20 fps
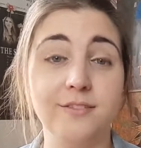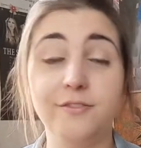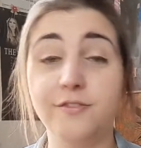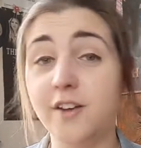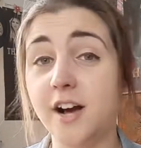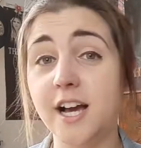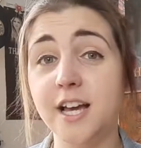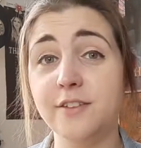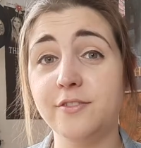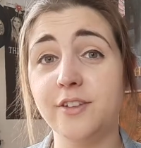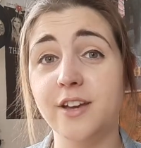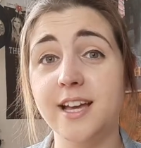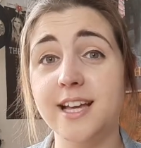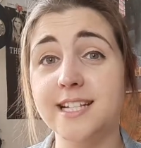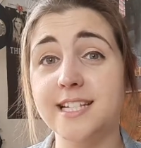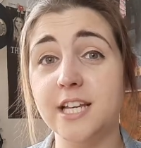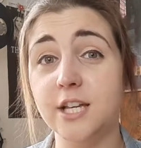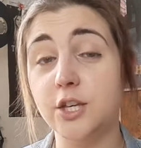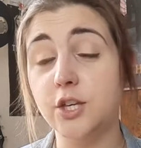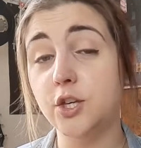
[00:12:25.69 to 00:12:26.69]
Fiverr
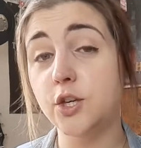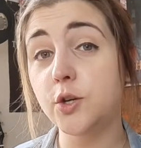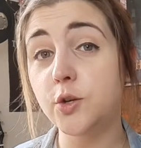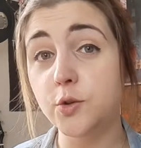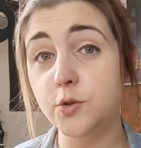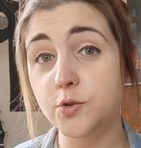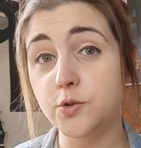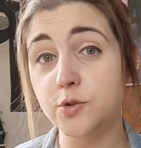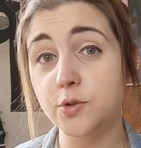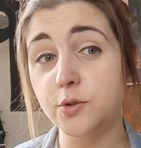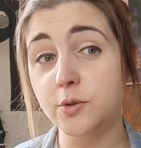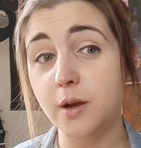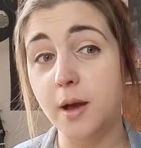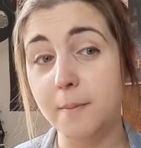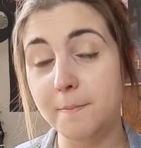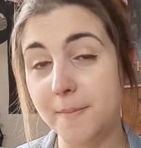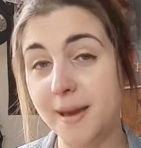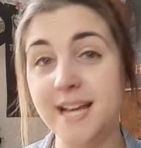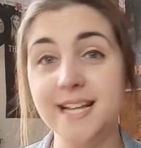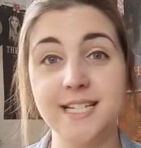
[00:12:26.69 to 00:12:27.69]
is a huge,
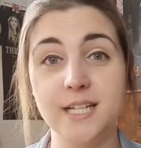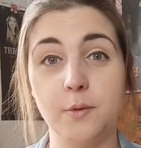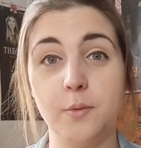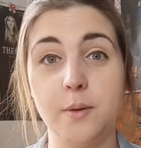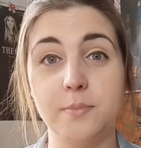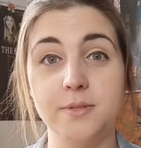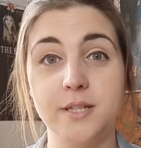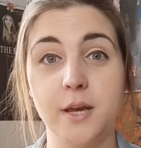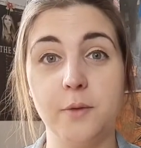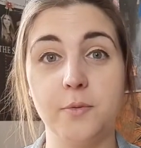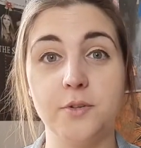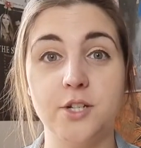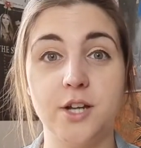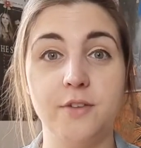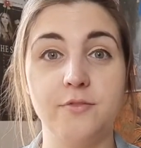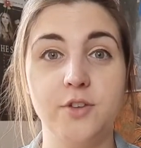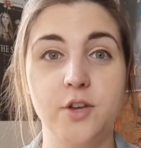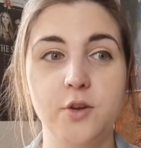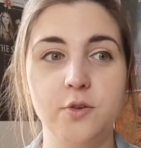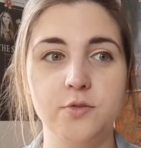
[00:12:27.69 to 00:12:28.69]
amazing website which
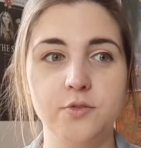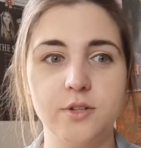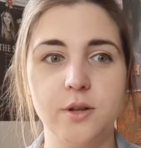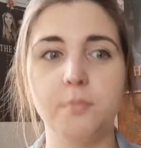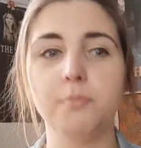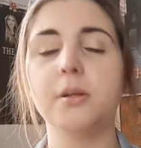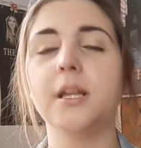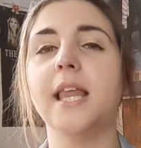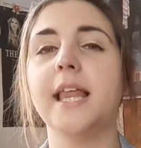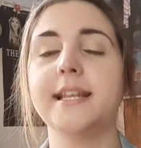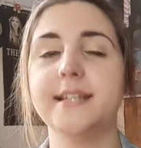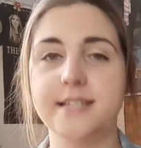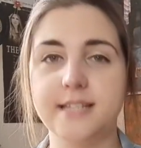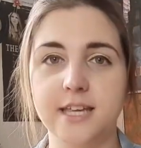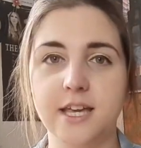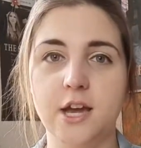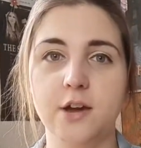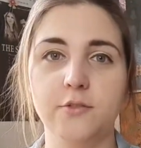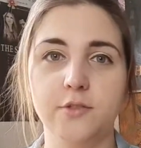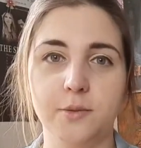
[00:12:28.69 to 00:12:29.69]
I've used
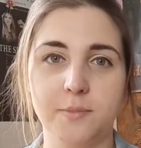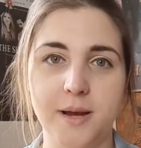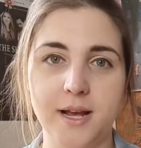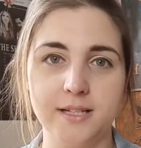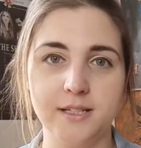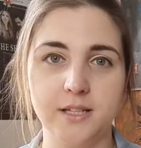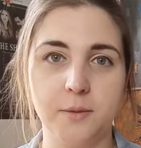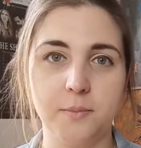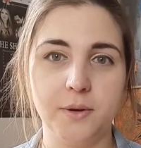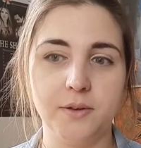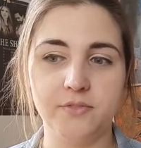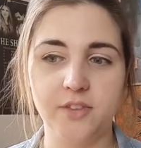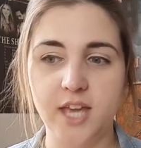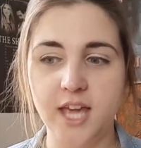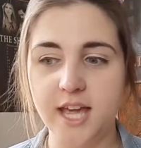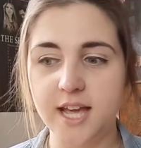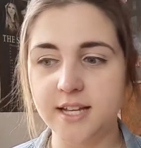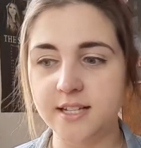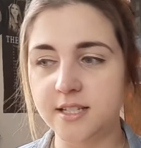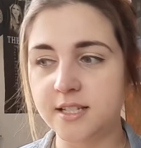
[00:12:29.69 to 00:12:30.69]
plenty over the past couple of
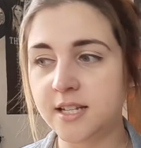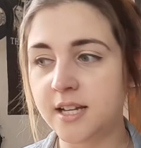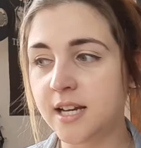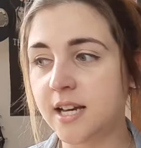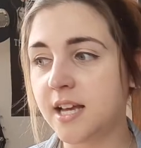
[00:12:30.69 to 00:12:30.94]
years.